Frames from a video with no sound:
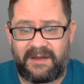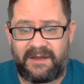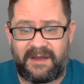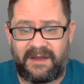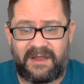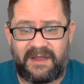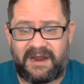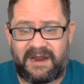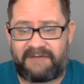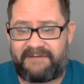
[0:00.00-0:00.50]

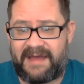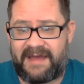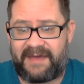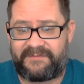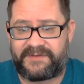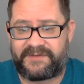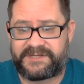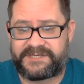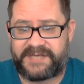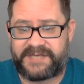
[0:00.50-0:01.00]
and I've had
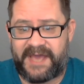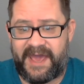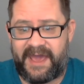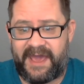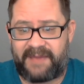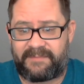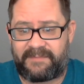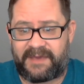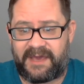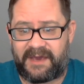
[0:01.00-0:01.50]
this
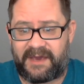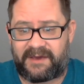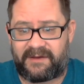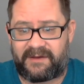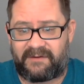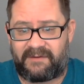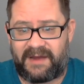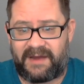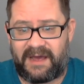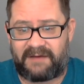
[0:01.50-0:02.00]
game kicking
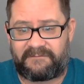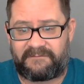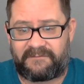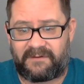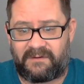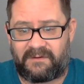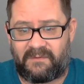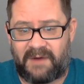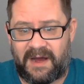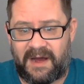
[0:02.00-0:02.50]
around
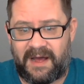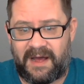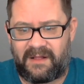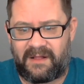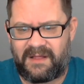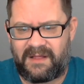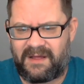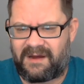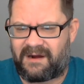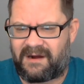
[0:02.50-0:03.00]
for a
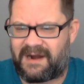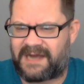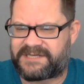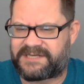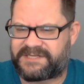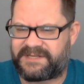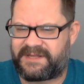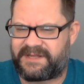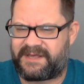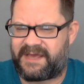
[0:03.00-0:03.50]
while, or
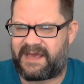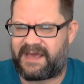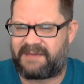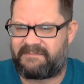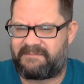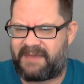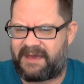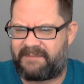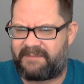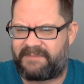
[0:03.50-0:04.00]
actually the
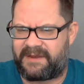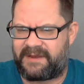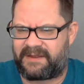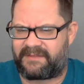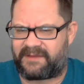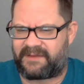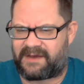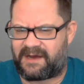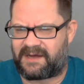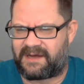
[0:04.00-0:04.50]
game may have been in
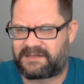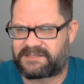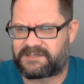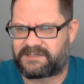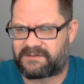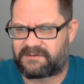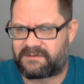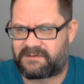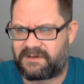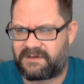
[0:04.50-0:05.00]
the
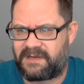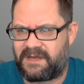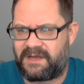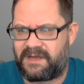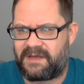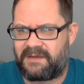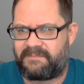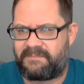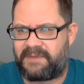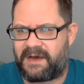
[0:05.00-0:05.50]
console,
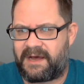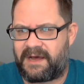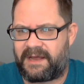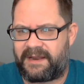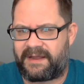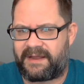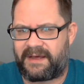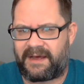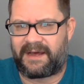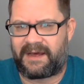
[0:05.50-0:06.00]

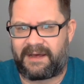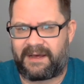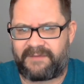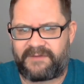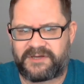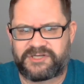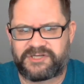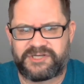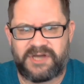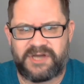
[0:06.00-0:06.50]
but
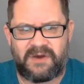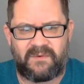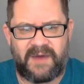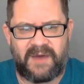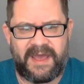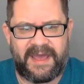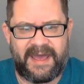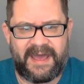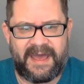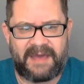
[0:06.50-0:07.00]
there's no
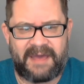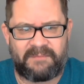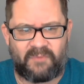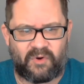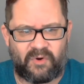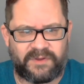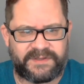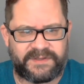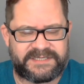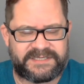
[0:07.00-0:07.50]
way I had
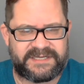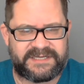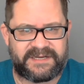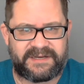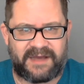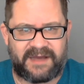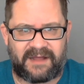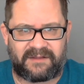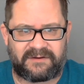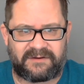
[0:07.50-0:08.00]
more than
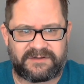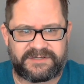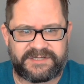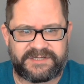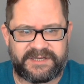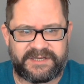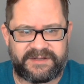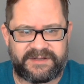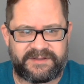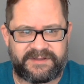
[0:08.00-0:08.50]
$10
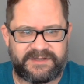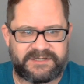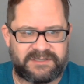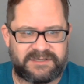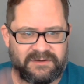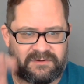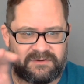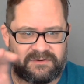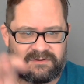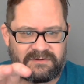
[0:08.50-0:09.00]
into this
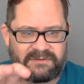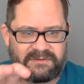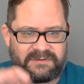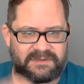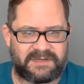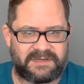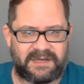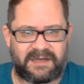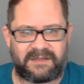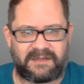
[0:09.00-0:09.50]
whole
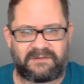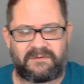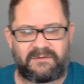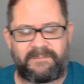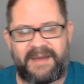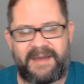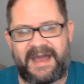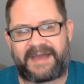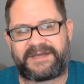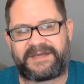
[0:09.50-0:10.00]
little
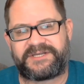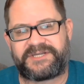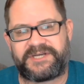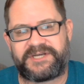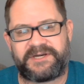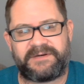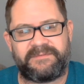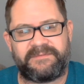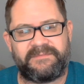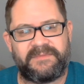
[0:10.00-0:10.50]
package
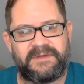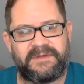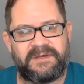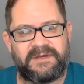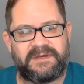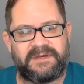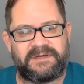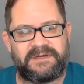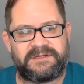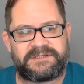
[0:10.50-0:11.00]
here.
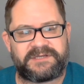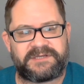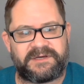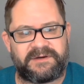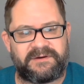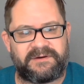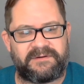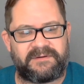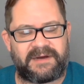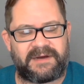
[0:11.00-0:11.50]

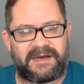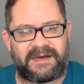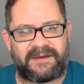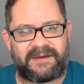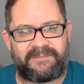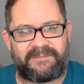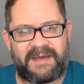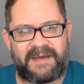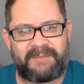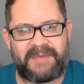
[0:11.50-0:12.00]
So
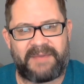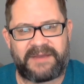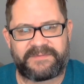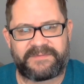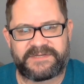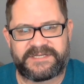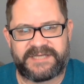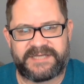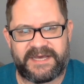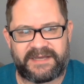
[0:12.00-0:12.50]
I made a
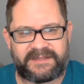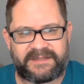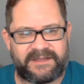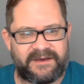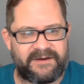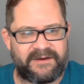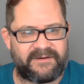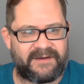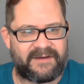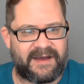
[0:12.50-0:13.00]
mistake,
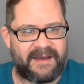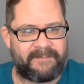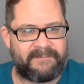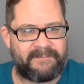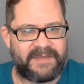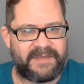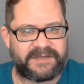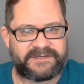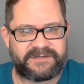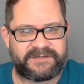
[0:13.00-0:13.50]
though. I
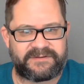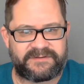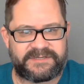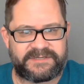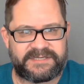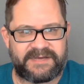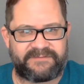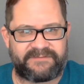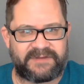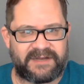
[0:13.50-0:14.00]
meant to do
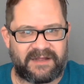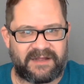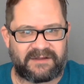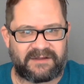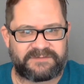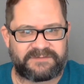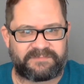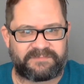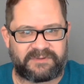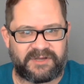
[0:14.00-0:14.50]

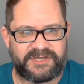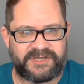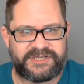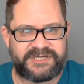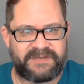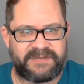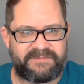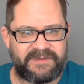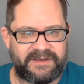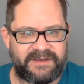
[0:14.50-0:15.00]
$70 plus
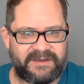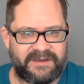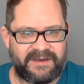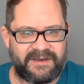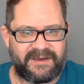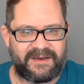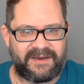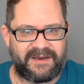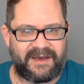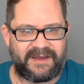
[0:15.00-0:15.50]
shipping,
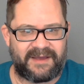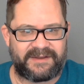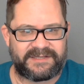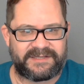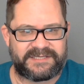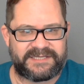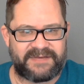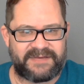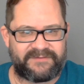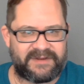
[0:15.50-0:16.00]
and I did
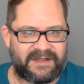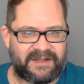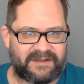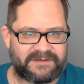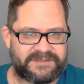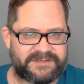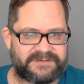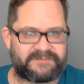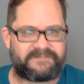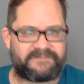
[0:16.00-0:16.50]

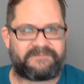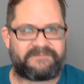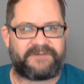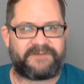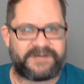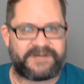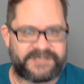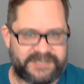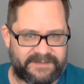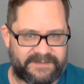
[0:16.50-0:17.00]
$70
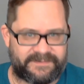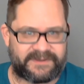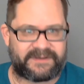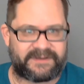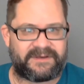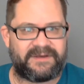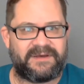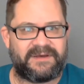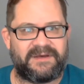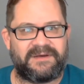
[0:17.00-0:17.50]
free shipping.
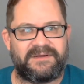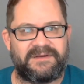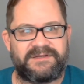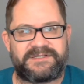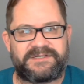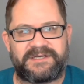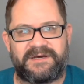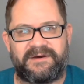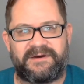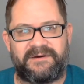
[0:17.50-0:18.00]

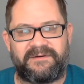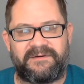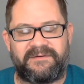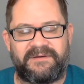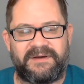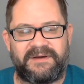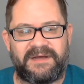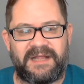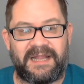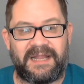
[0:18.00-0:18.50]
So
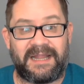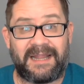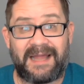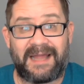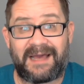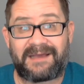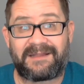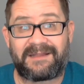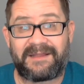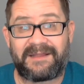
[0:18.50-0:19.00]

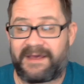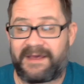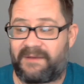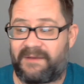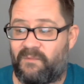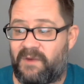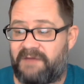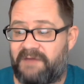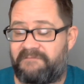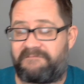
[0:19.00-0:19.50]
luckily it
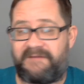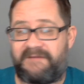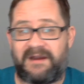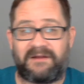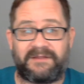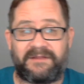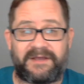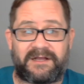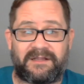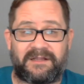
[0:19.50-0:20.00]
went
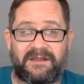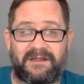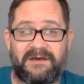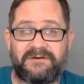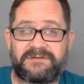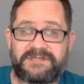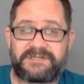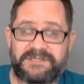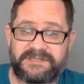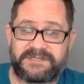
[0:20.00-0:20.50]
fairly
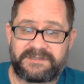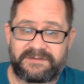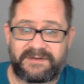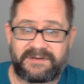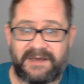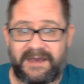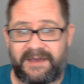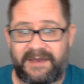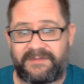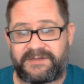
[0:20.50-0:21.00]
close,
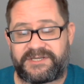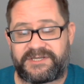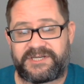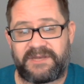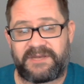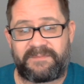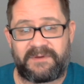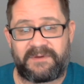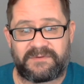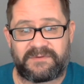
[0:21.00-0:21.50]
and the
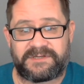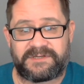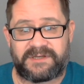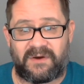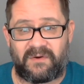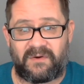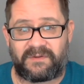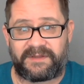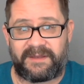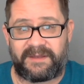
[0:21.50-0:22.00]
shipping was
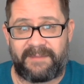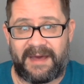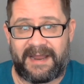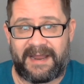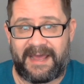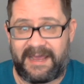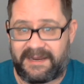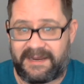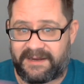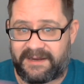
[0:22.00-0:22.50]
only about
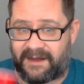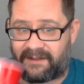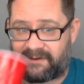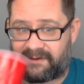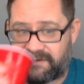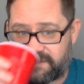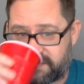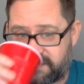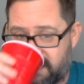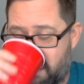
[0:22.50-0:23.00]

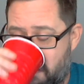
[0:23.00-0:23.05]
$8.